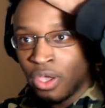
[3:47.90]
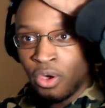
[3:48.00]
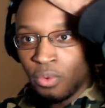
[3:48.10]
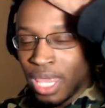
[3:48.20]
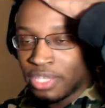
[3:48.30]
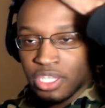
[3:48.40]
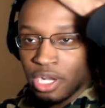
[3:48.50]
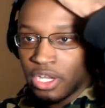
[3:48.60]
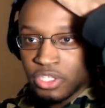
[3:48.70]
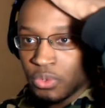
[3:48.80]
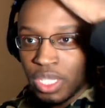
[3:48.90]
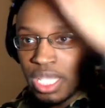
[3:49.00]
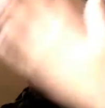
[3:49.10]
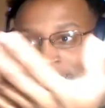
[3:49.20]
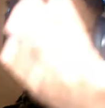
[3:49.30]
When I started doing
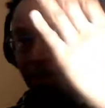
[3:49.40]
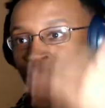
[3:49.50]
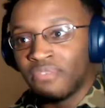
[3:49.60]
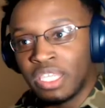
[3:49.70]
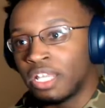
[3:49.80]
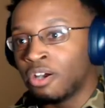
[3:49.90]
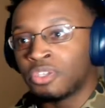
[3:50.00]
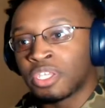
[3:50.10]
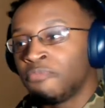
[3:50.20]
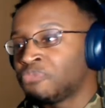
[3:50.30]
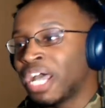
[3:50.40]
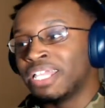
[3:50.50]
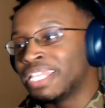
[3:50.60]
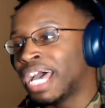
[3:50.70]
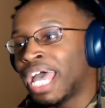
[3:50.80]
gaming videos, I
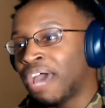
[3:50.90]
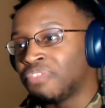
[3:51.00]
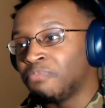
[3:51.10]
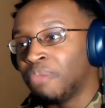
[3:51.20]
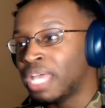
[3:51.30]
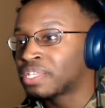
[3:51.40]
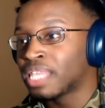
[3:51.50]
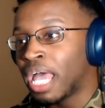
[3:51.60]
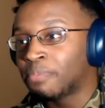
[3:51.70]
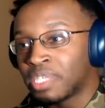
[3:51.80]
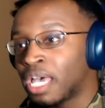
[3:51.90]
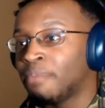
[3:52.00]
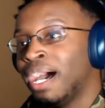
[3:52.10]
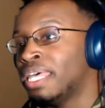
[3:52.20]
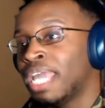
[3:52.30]
did not have the best laptop.
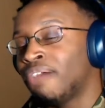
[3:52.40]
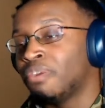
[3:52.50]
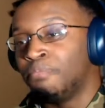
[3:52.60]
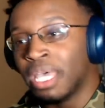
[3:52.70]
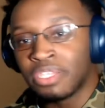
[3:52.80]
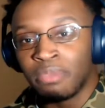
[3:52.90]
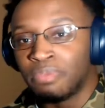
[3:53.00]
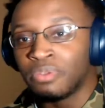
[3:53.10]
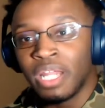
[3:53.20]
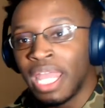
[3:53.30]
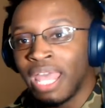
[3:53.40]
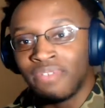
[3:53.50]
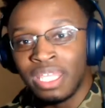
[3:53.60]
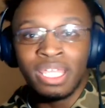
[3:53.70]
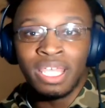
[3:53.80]
I didn't have the best computer. I didn't have
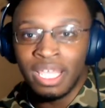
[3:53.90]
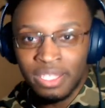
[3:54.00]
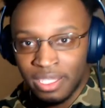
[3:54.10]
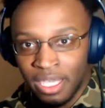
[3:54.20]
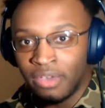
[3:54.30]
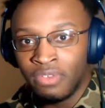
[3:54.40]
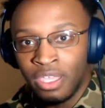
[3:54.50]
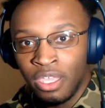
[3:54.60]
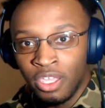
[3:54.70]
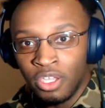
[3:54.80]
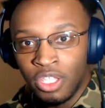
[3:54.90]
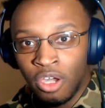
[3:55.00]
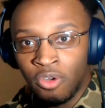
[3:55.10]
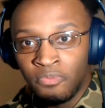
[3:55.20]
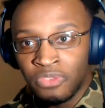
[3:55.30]
any of that stuff,
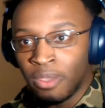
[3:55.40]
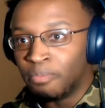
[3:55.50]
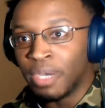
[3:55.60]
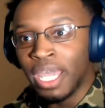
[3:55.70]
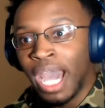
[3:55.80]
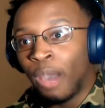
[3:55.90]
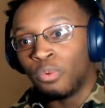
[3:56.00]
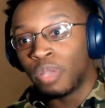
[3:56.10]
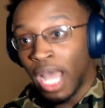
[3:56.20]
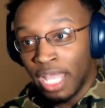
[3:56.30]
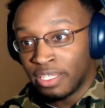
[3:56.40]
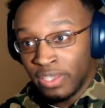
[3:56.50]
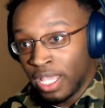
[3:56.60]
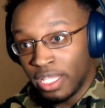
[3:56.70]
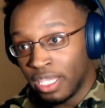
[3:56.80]
But I
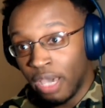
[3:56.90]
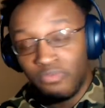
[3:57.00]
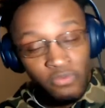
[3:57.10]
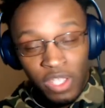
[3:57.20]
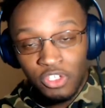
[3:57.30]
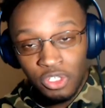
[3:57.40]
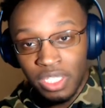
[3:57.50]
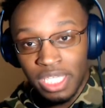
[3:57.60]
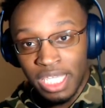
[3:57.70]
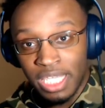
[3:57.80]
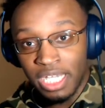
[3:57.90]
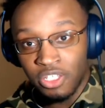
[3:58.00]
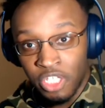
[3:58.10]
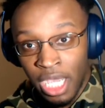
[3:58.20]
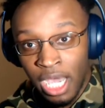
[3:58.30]
ended up eventually getting a
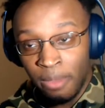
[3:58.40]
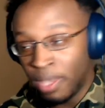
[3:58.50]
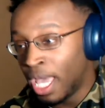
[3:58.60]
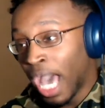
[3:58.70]
job.